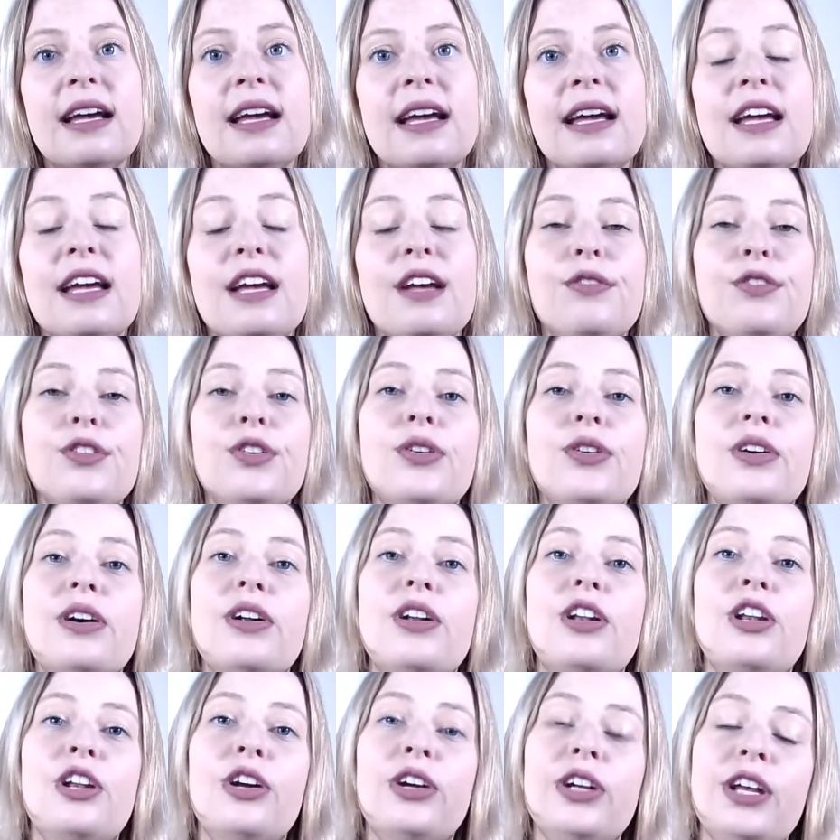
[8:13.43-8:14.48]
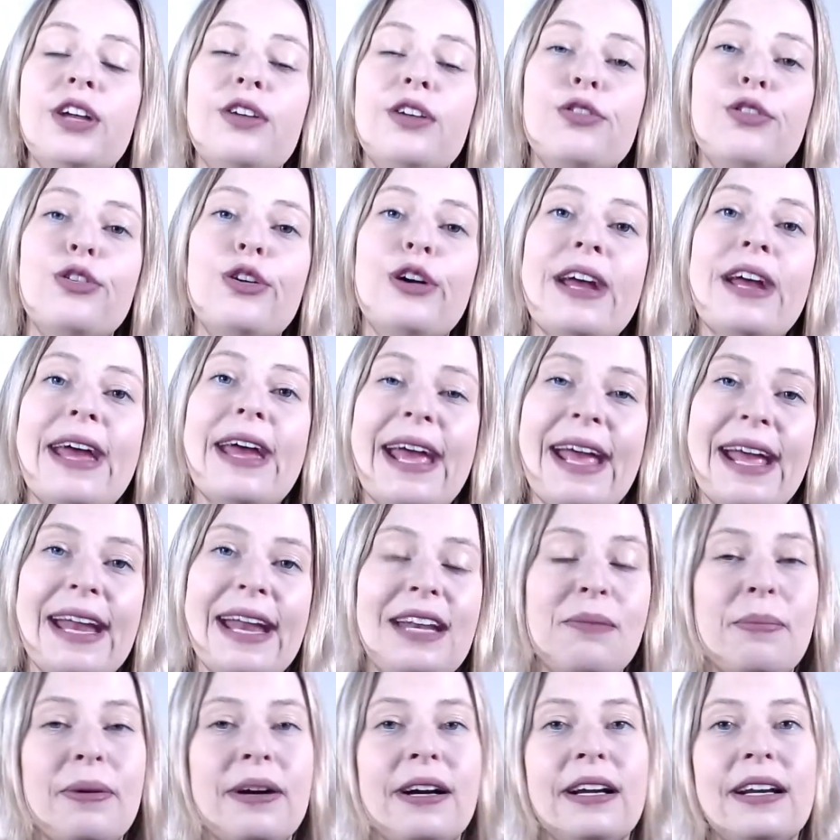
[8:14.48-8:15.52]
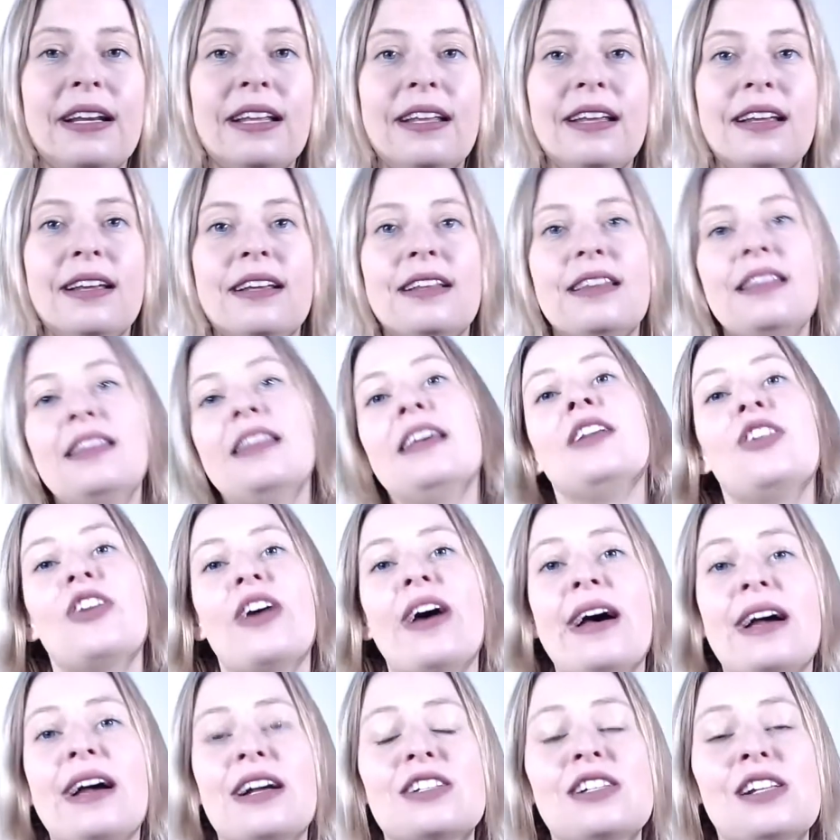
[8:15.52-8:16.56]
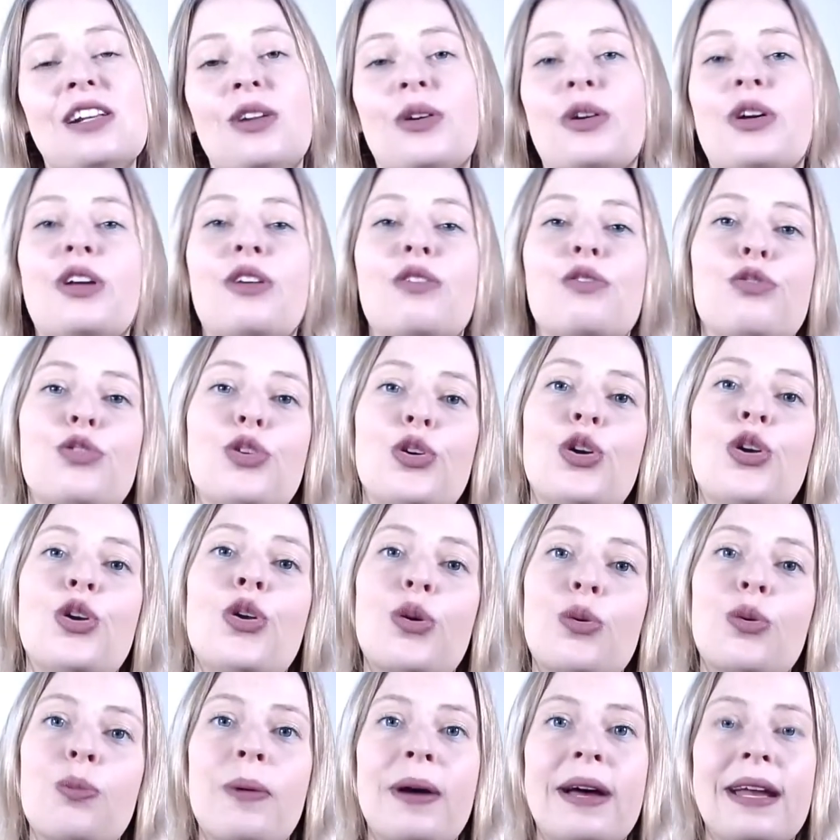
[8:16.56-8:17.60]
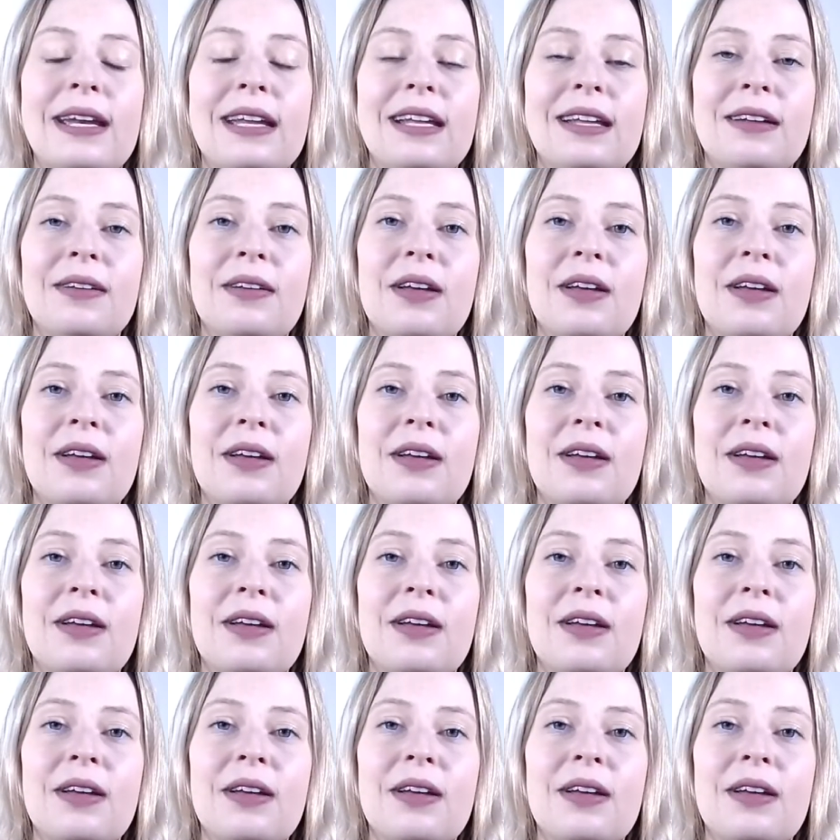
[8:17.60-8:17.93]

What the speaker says: If you're looking for anybody, then you're actually looking for nobody.